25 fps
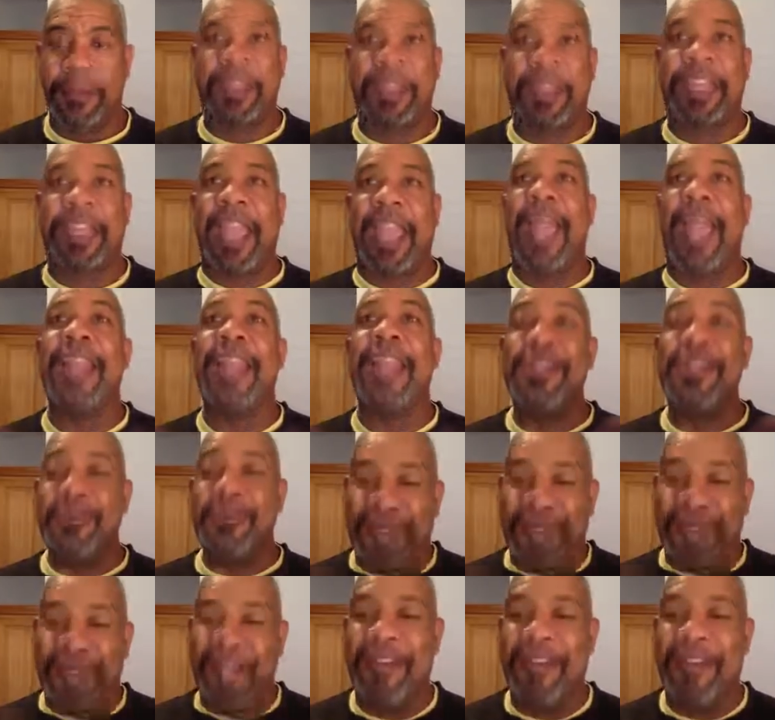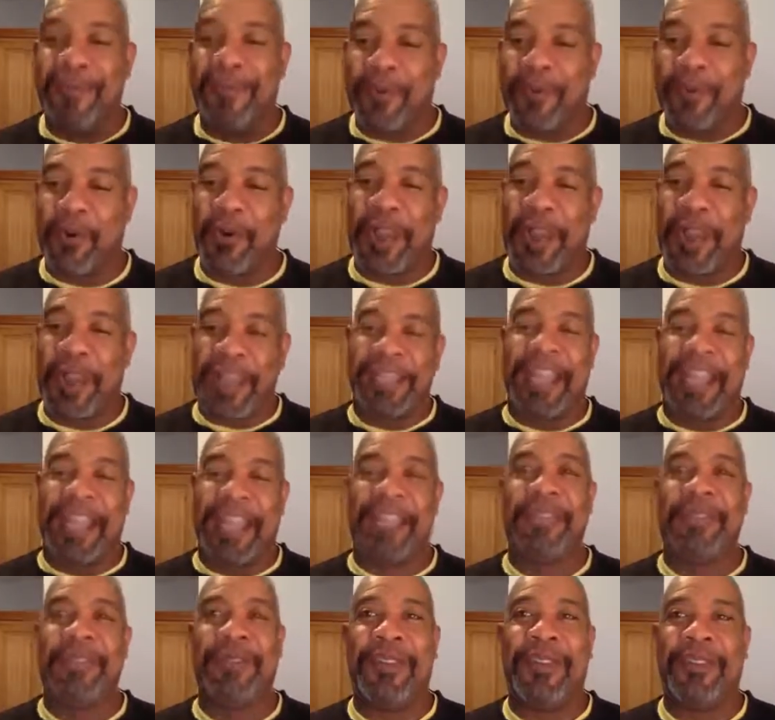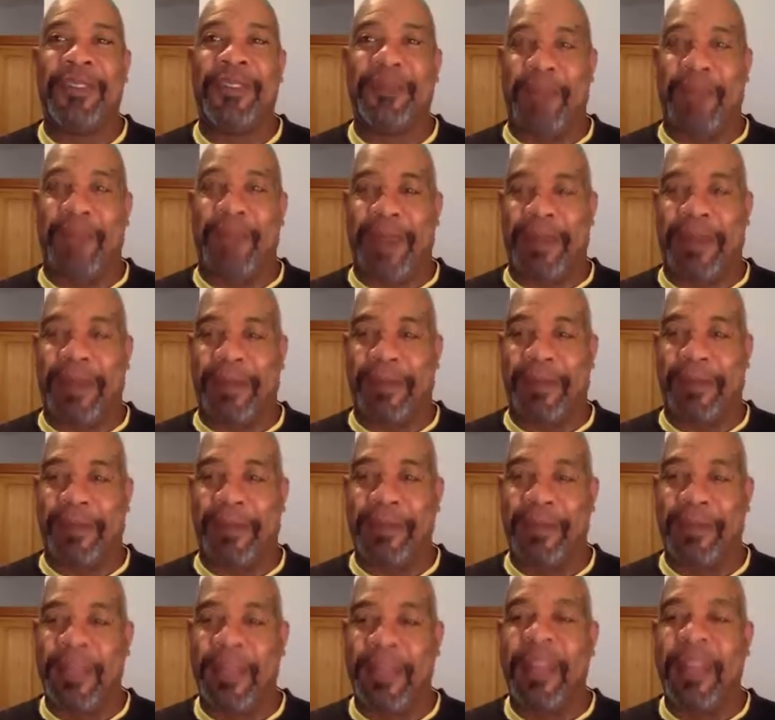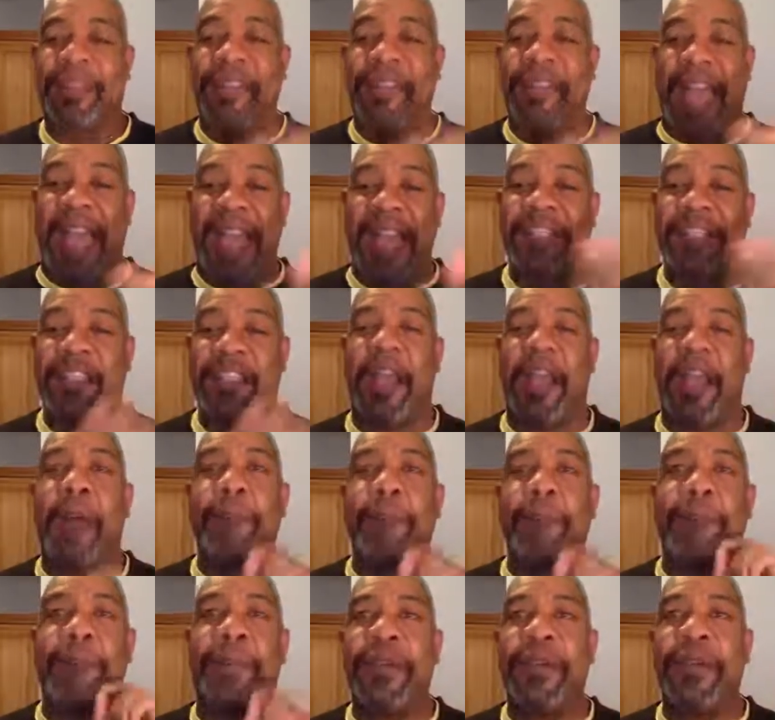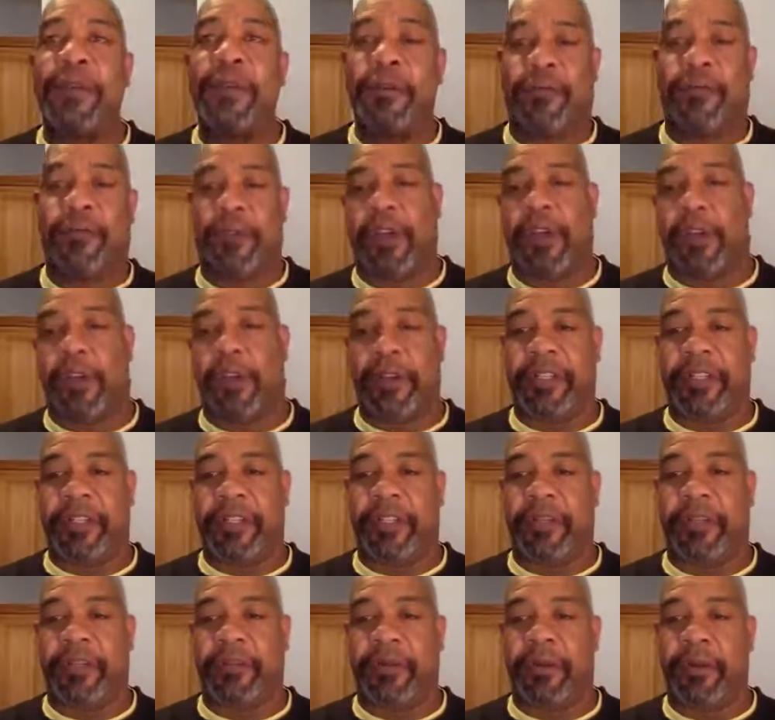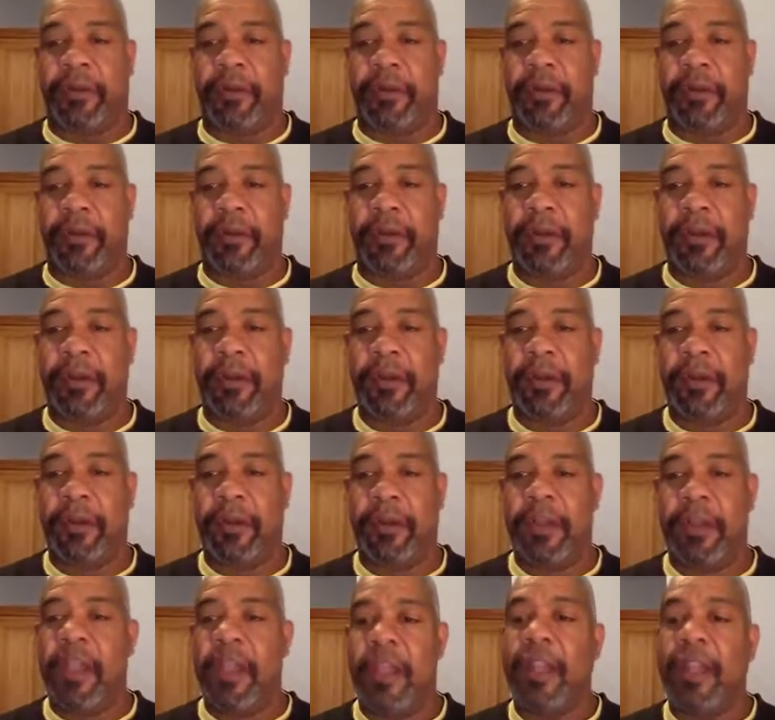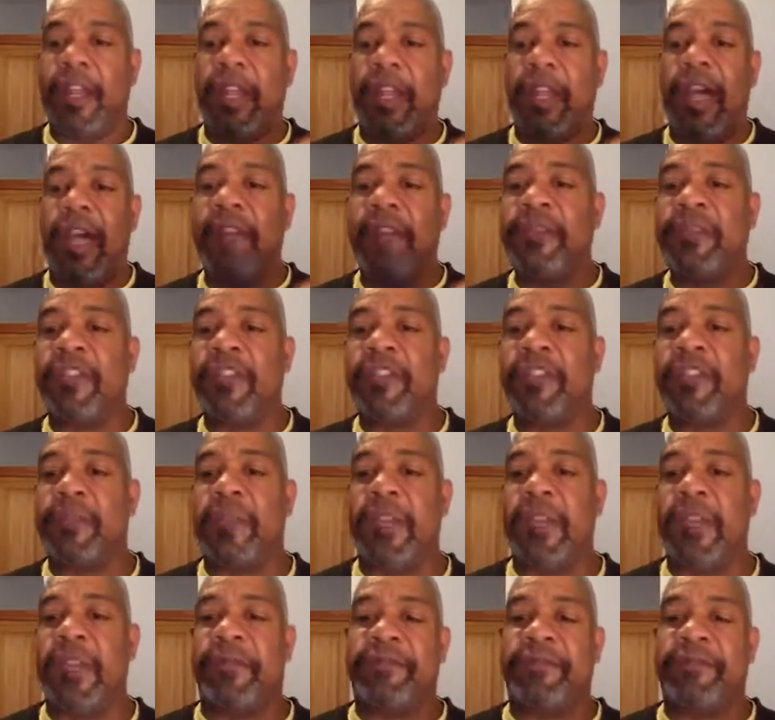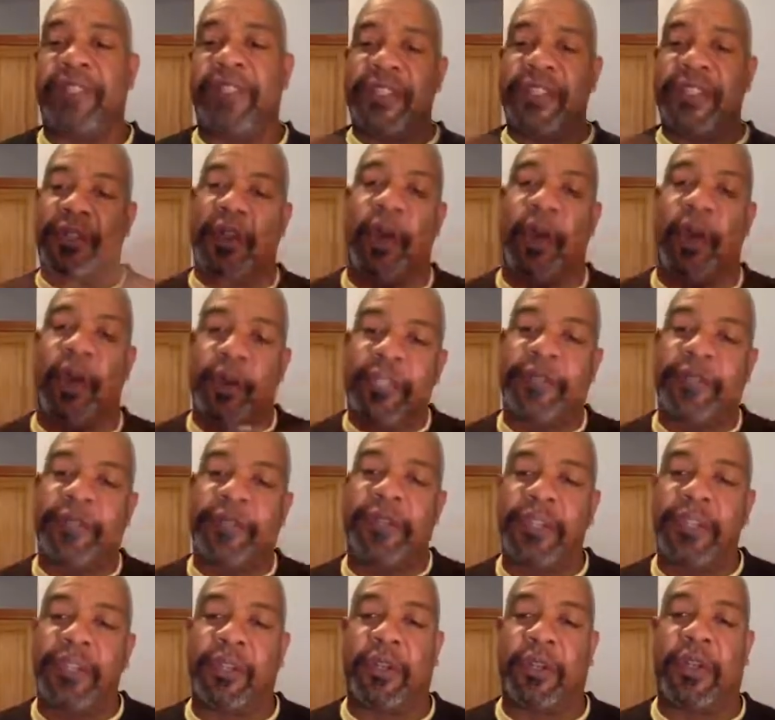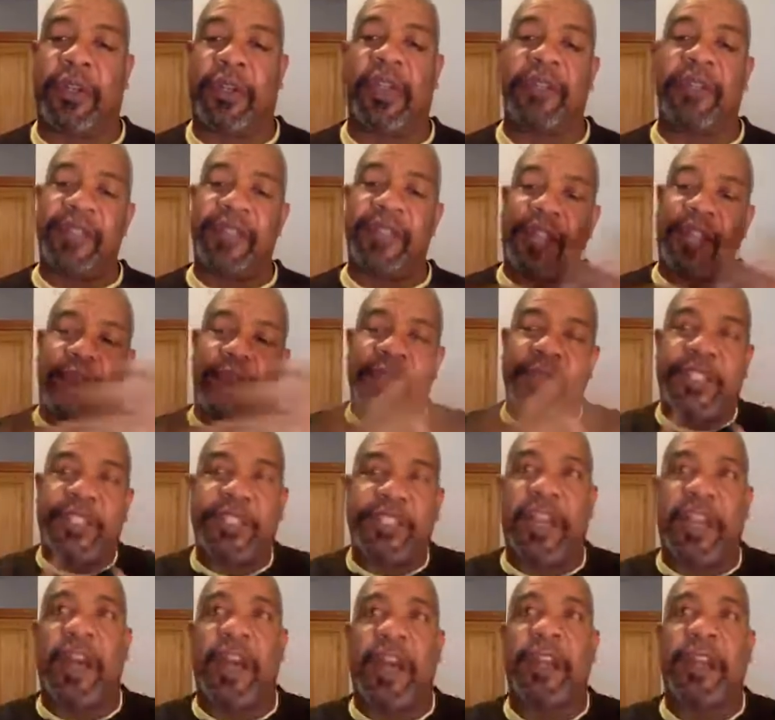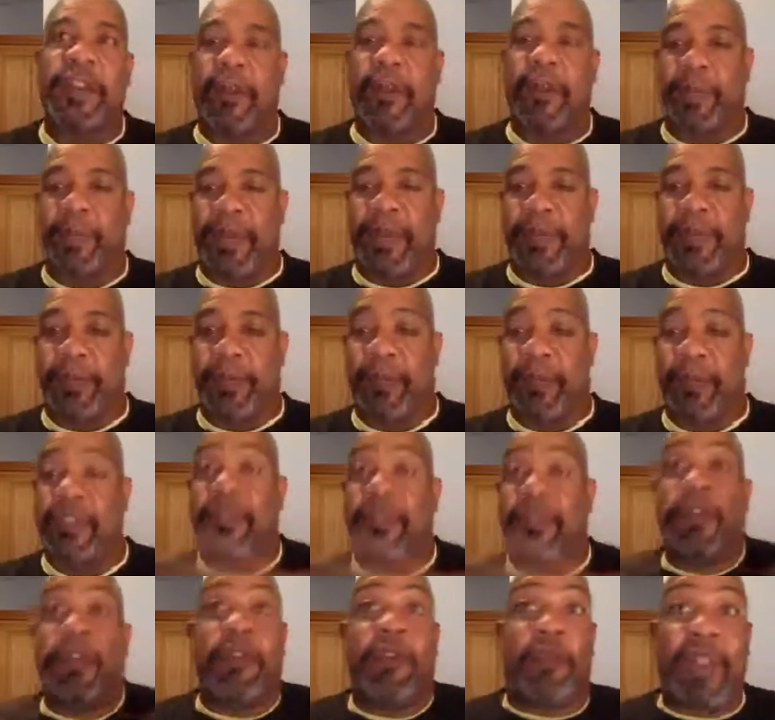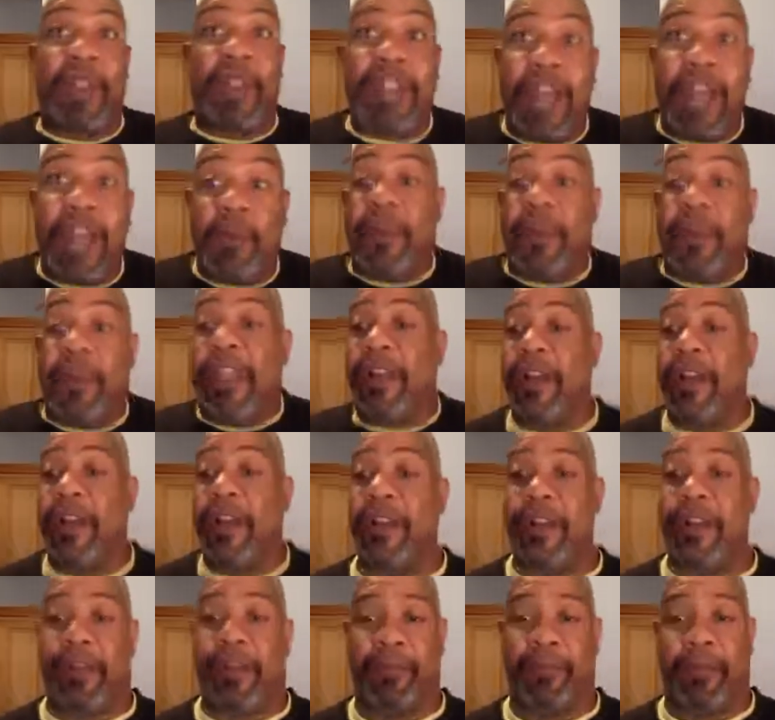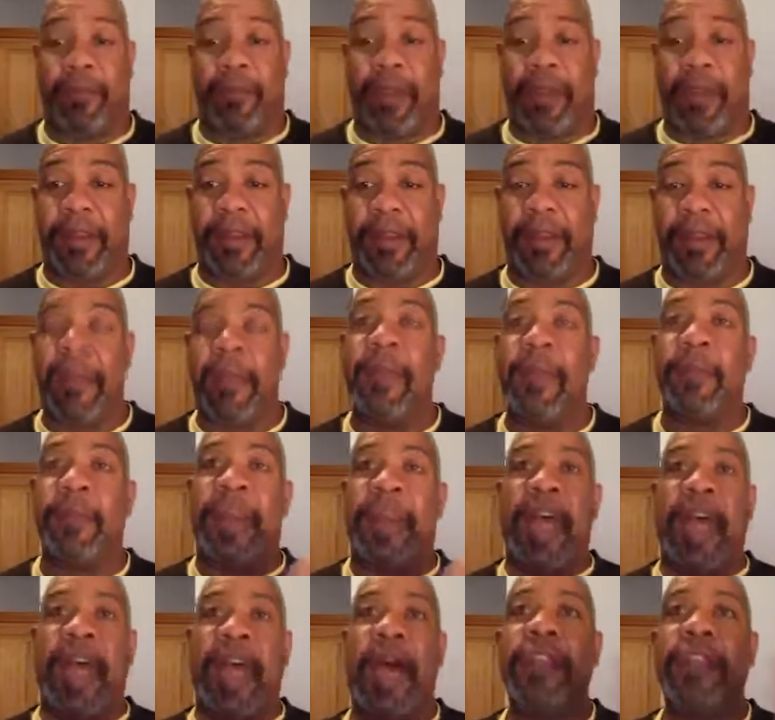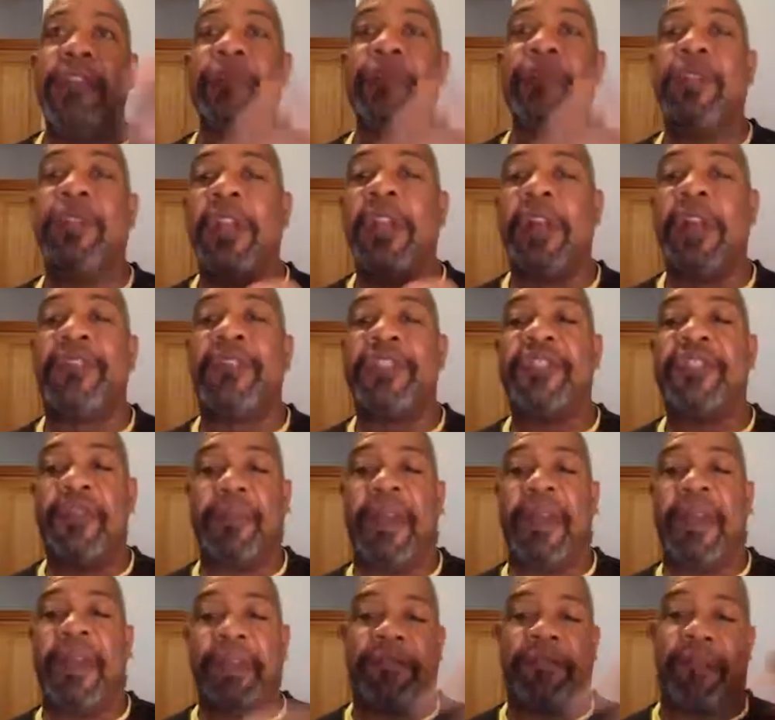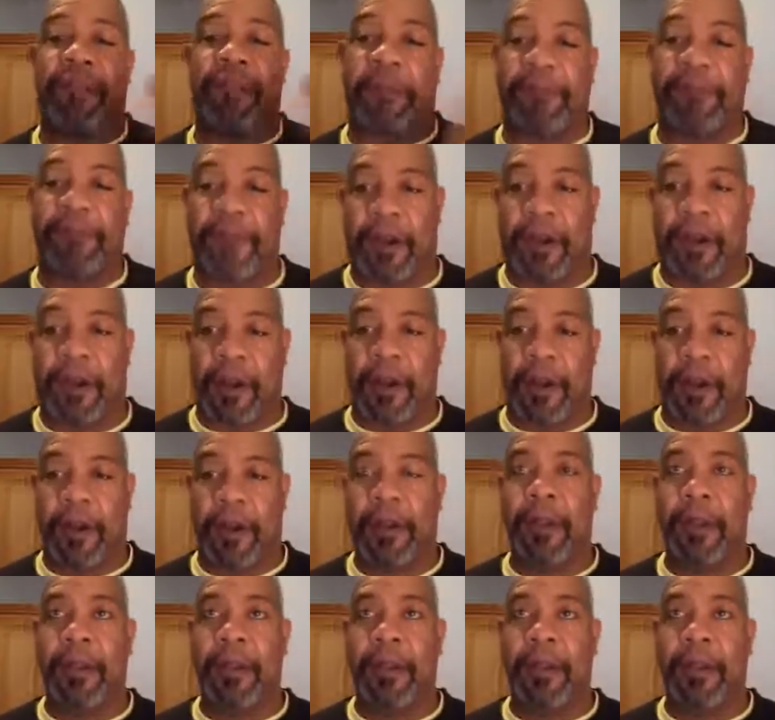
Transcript: Can you love more and can you love better? That's a beautiful currency converter. Love doesn't mean always a physical love. It's not always just hugging on people because right now we can't hug on everybody. But how do you love somebody from afar?